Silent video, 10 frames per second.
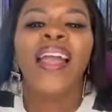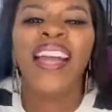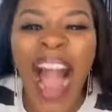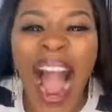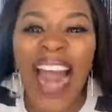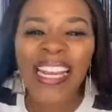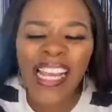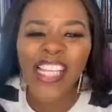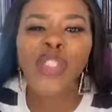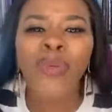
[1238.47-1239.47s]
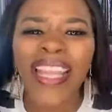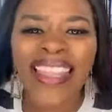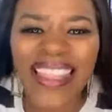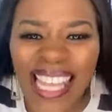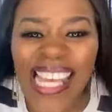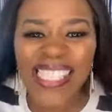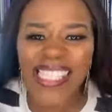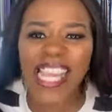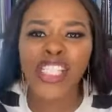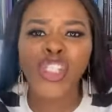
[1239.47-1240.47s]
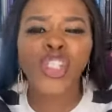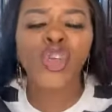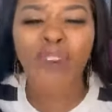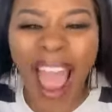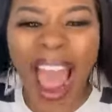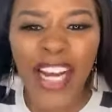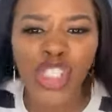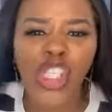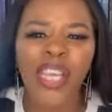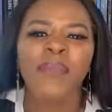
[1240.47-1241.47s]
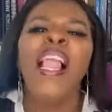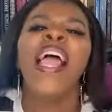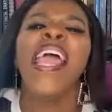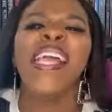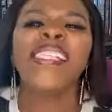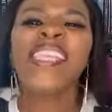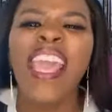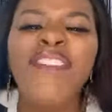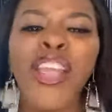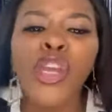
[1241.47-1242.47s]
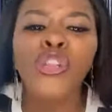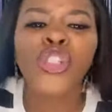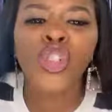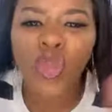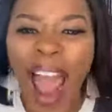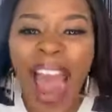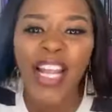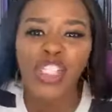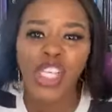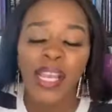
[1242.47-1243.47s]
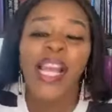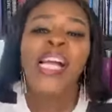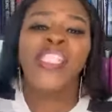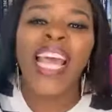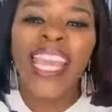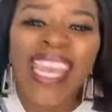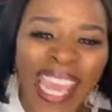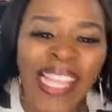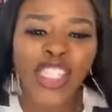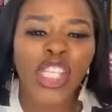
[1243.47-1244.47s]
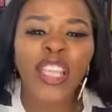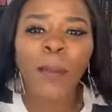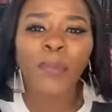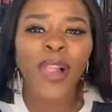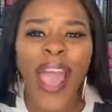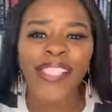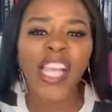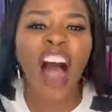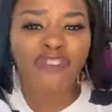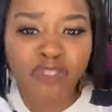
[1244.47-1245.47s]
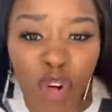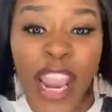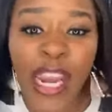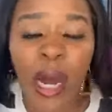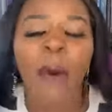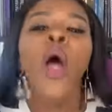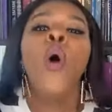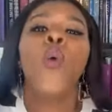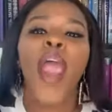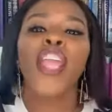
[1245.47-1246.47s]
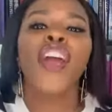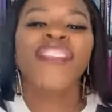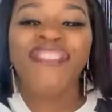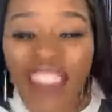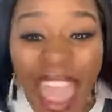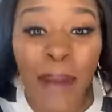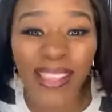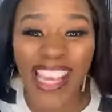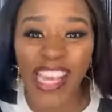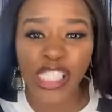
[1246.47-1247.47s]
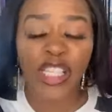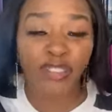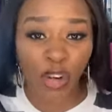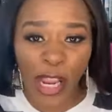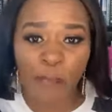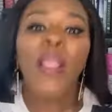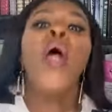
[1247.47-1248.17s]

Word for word: God is releasing strategy. He's giving you strategy to get to the place of freedom where your family is free,